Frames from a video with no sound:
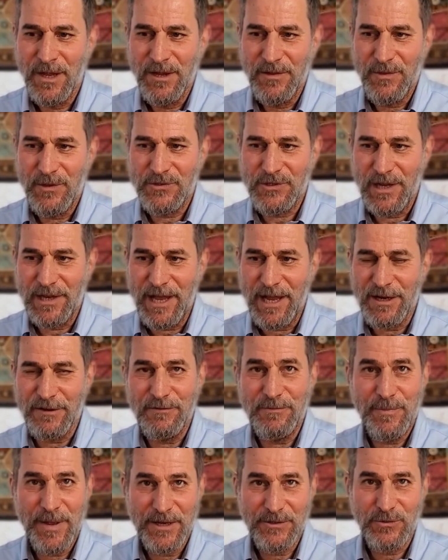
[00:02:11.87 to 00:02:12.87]
There's a lot
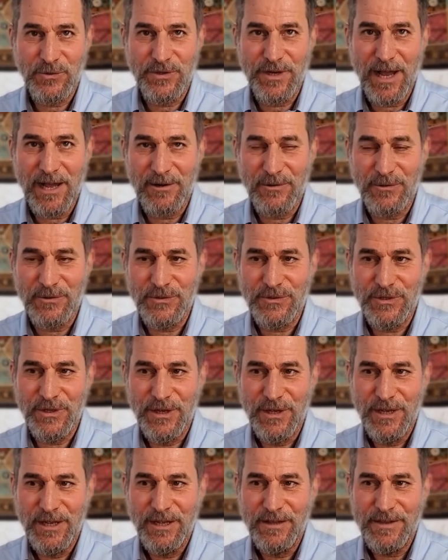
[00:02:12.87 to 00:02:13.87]
of petrodollars
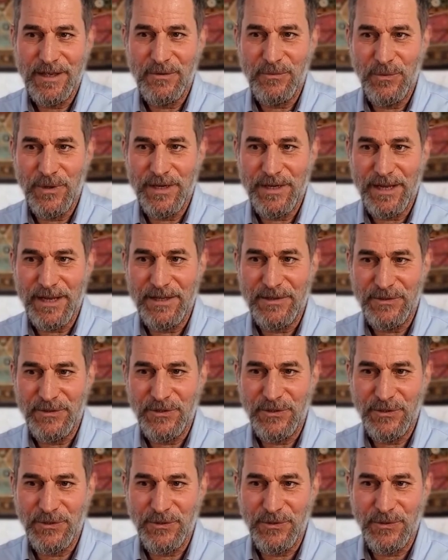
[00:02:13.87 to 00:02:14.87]
that went
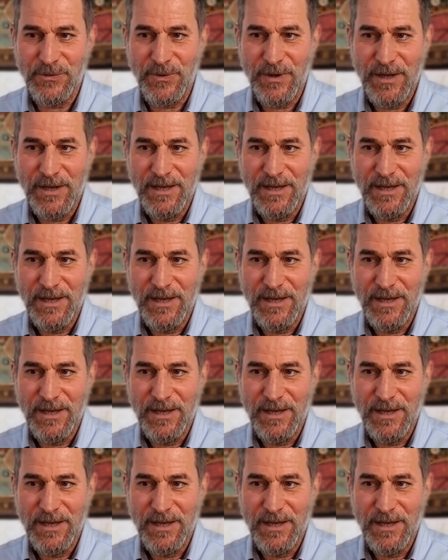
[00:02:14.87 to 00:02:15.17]
into